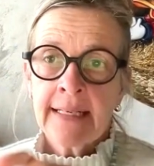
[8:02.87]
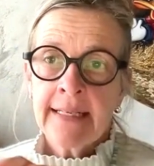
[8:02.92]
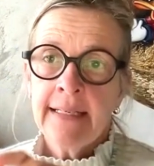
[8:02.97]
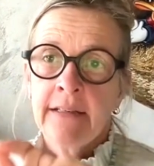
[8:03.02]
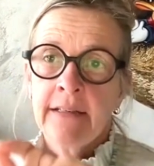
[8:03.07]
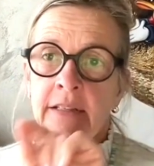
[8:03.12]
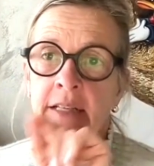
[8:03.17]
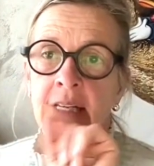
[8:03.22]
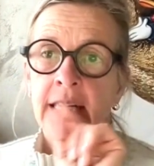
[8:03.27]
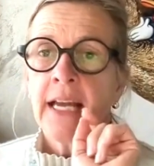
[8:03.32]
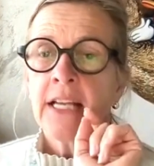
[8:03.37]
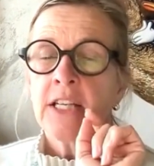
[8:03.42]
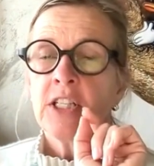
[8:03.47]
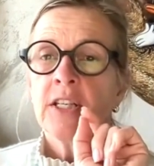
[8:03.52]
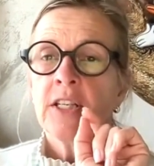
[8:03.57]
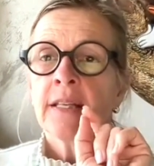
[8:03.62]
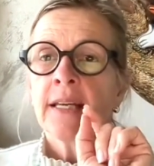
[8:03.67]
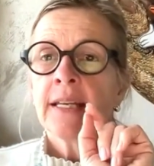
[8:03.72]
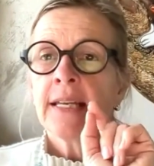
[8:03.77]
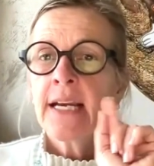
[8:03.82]
clear and
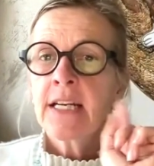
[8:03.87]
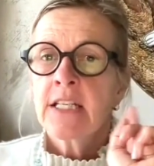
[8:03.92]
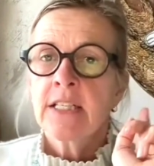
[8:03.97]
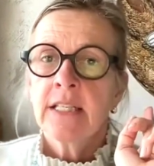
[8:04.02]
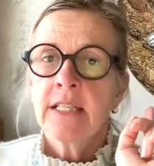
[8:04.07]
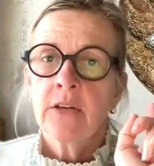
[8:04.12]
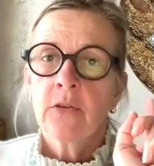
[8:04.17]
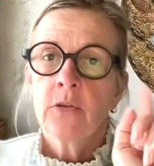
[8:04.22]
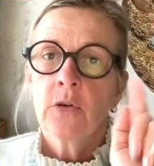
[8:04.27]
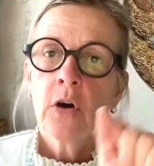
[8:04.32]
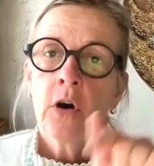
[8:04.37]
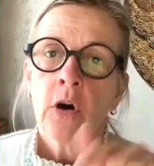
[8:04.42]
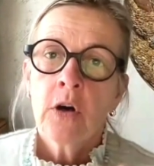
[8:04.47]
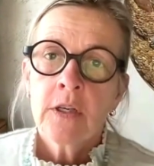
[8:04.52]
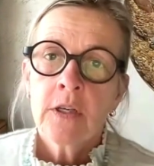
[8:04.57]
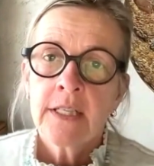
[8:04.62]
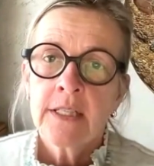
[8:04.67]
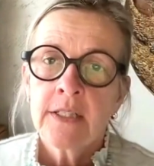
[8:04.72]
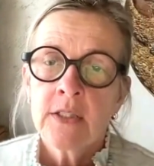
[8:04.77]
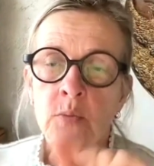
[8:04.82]
catchy that actually your
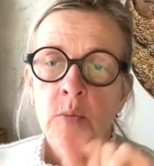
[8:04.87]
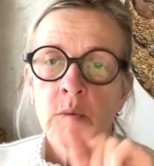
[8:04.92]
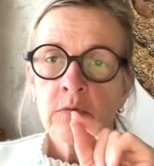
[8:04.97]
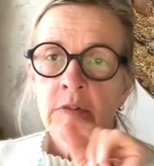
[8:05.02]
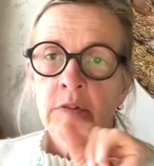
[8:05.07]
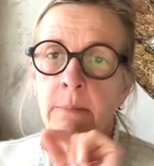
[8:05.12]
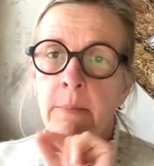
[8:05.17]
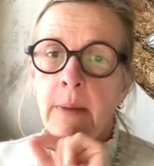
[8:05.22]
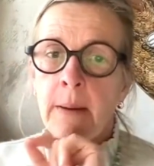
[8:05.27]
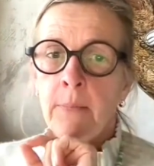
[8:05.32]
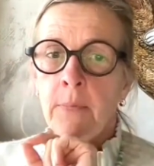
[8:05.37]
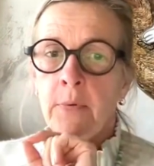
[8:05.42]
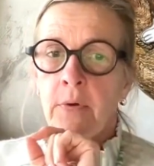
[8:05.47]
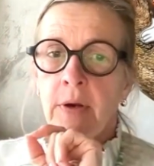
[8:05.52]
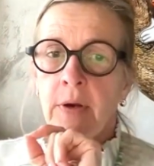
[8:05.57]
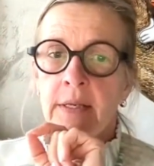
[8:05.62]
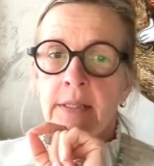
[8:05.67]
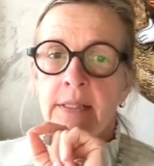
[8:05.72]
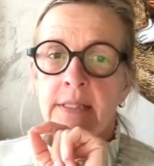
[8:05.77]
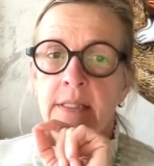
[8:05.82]
audience will remember
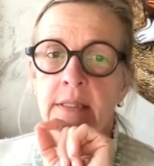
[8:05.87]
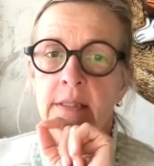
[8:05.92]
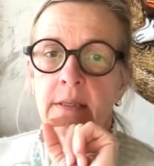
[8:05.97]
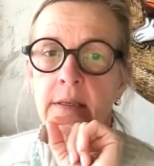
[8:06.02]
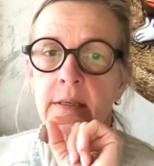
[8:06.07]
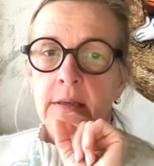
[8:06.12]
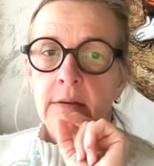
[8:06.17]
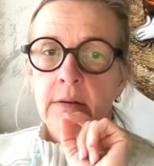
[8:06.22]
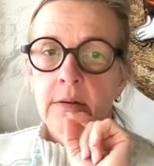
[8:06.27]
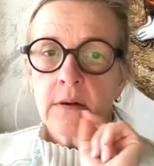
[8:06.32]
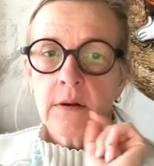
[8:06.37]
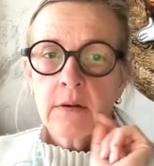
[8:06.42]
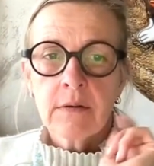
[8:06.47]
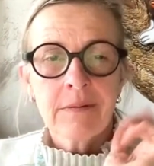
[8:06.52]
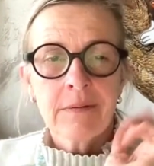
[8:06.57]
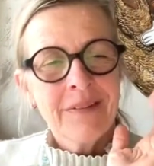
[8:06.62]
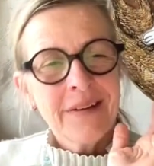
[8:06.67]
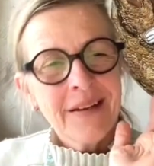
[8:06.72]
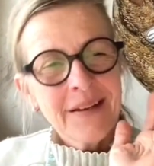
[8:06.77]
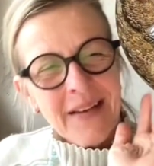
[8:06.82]
it.
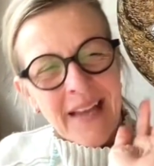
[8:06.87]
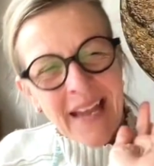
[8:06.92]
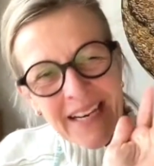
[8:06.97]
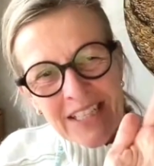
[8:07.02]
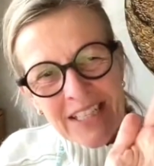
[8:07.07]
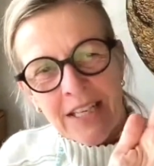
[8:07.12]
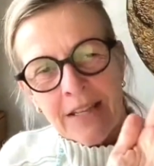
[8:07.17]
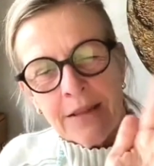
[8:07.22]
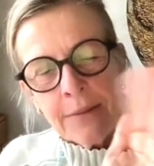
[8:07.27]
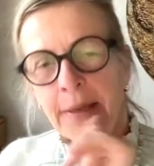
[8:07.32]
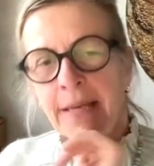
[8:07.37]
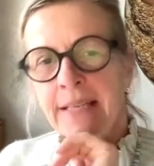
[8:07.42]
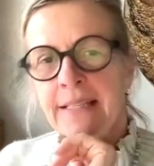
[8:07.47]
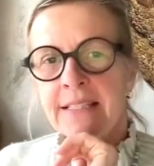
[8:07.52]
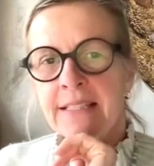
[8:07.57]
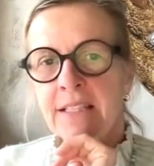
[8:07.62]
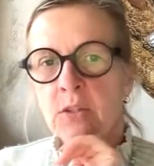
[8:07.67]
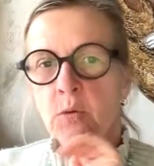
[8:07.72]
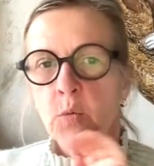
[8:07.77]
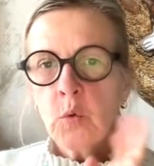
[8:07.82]
Actually, the
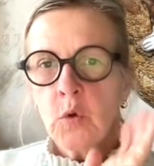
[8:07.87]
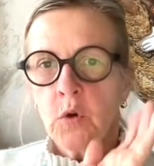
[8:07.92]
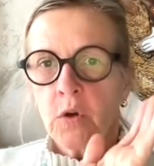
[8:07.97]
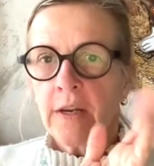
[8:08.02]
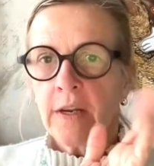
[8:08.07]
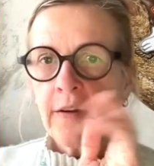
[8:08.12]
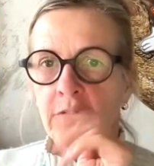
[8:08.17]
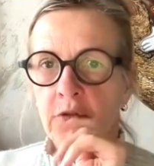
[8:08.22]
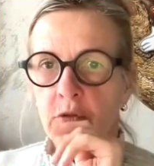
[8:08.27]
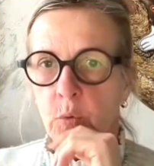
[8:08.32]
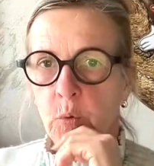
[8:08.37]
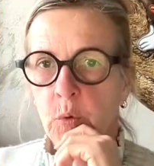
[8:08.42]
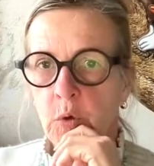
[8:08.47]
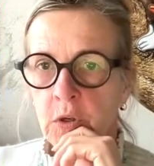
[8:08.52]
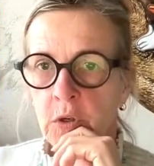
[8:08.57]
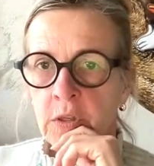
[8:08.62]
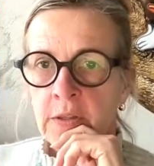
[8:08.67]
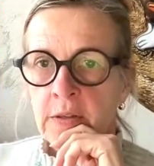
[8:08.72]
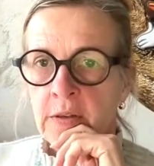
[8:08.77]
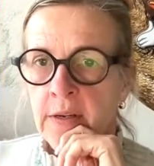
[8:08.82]
best is word after
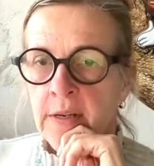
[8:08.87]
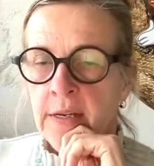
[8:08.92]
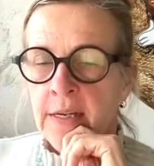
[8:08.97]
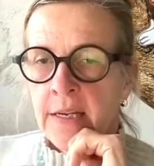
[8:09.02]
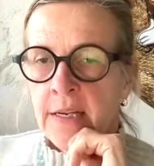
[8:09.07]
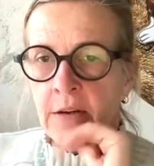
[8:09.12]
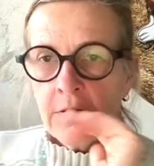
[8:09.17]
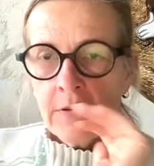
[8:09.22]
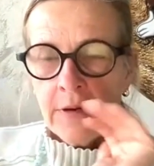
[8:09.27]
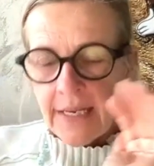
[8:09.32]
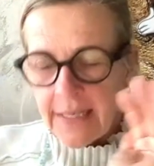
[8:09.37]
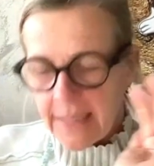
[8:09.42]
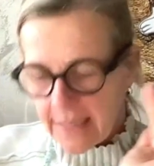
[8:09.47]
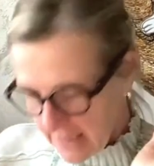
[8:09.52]
word, right?